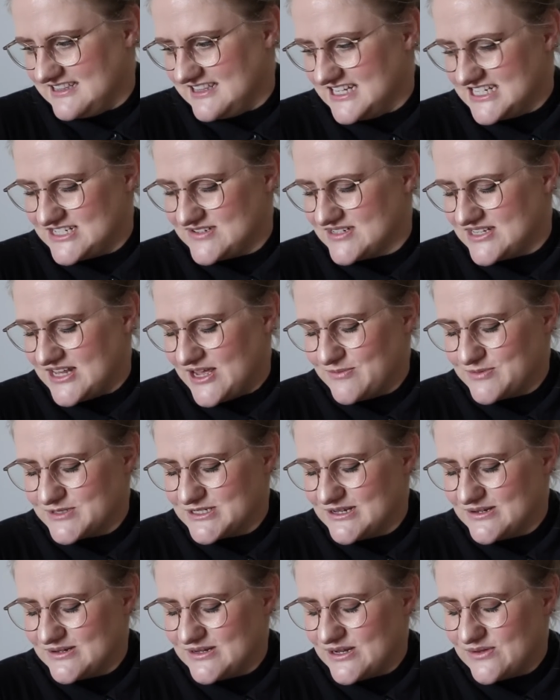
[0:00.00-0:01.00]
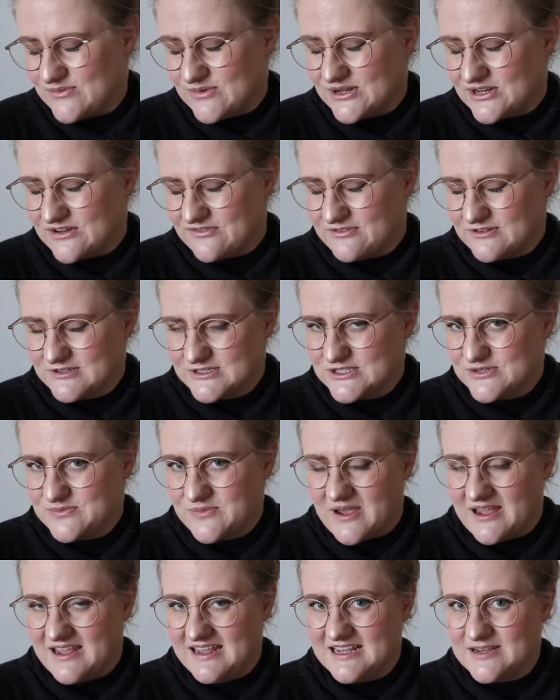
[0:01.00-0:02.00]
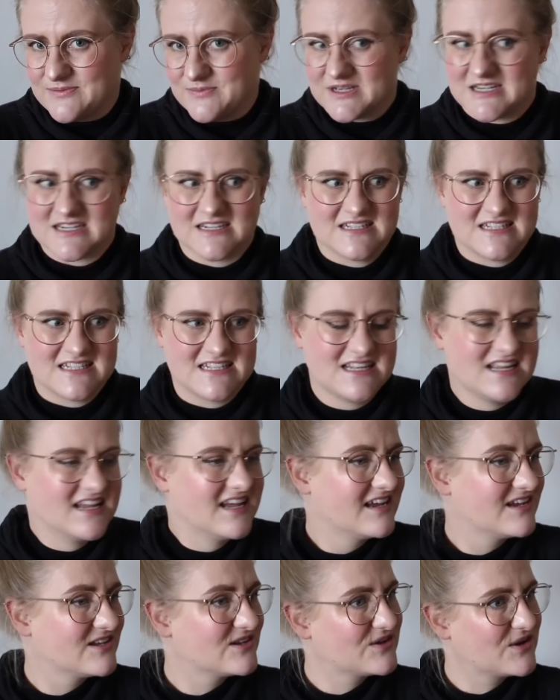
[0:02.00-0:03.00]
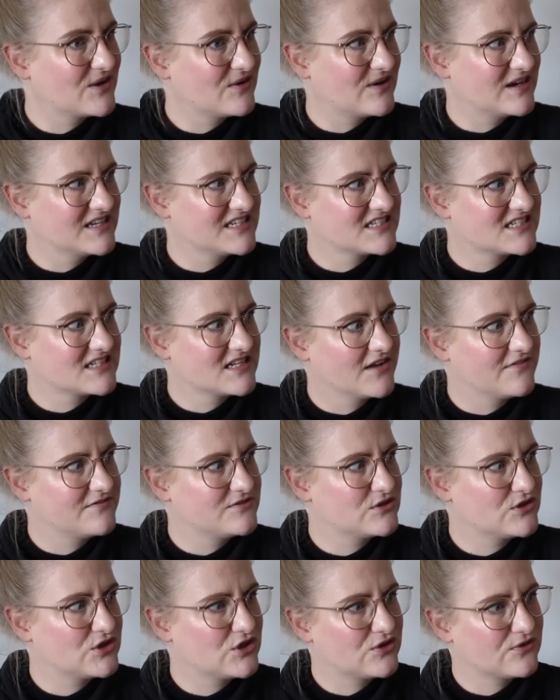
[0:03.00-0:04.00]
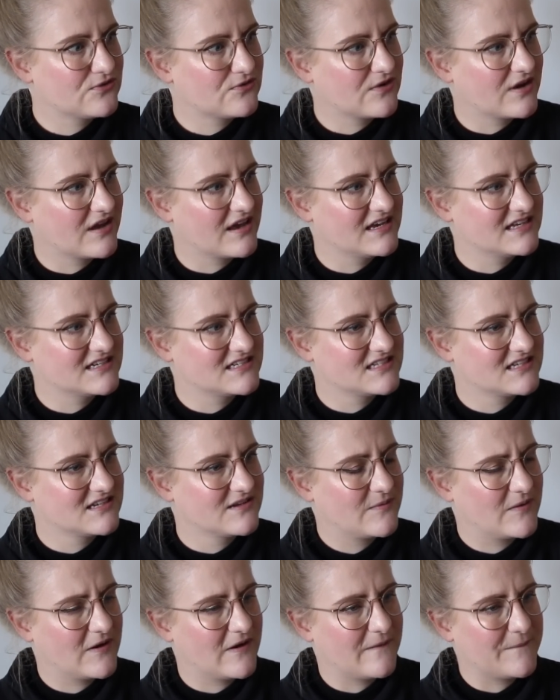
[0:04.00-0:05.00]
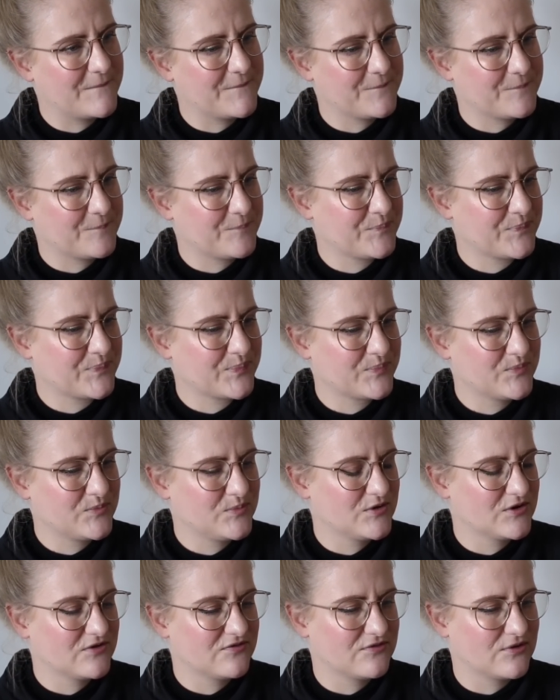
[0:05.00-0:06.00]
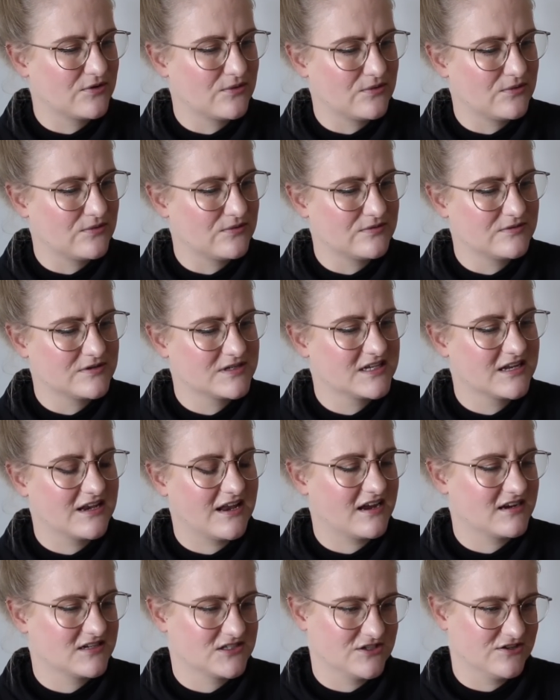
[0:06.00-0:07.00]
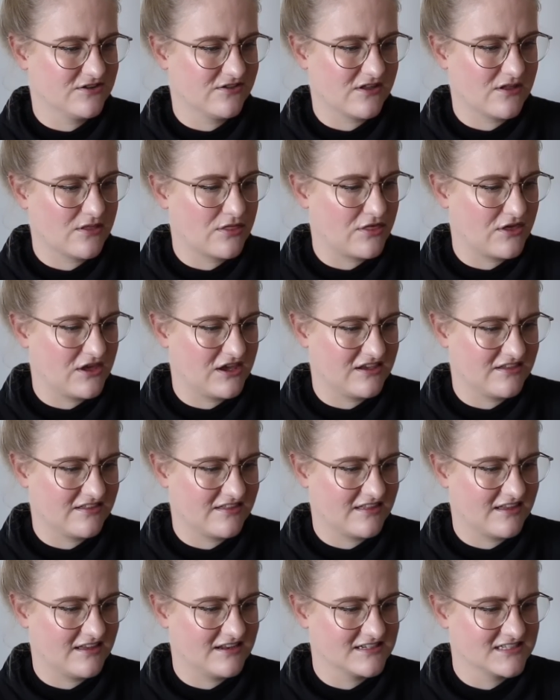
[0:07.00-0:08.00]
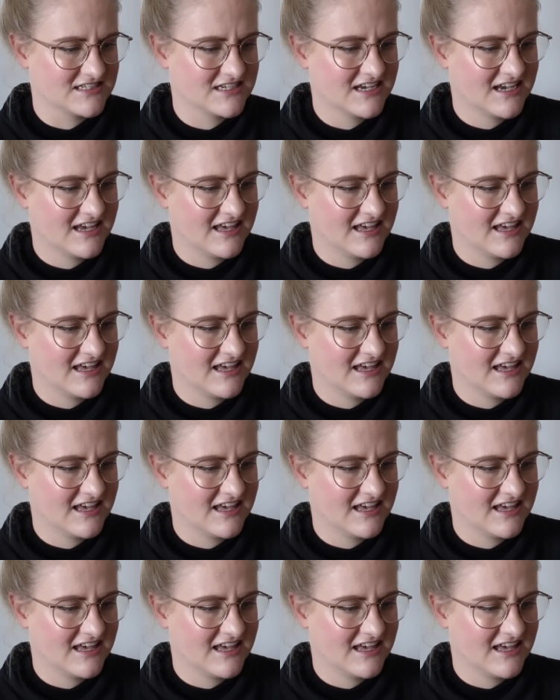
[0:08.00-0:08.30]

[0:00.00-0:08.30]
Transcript: This was absolutely wonderful to make because, you know, I just love to curate beautiful collections and things, and